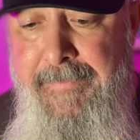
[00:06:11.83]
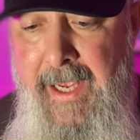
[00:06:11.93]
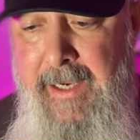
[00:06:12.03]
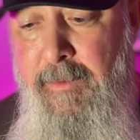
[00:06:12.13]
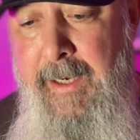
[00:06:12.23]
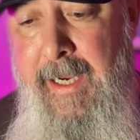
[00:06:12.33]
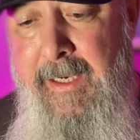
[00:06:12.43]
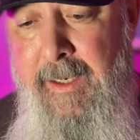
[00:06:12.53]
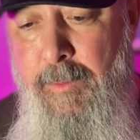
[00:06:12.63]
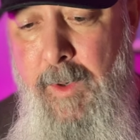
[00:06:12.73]
They
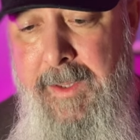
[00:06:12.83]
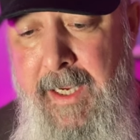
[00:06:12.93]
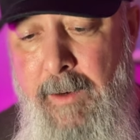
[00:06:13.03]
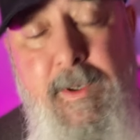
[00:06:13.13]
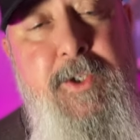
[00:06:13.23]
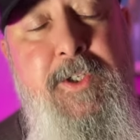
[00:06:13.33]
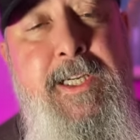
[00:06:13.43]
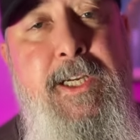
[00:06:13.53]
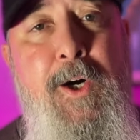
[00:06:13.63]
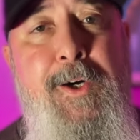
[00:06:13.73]
created what they
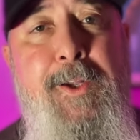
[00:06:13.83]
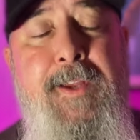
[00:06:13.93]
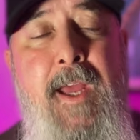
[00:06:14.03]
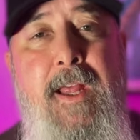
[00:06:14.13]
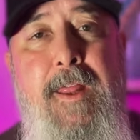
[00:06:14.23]
originally called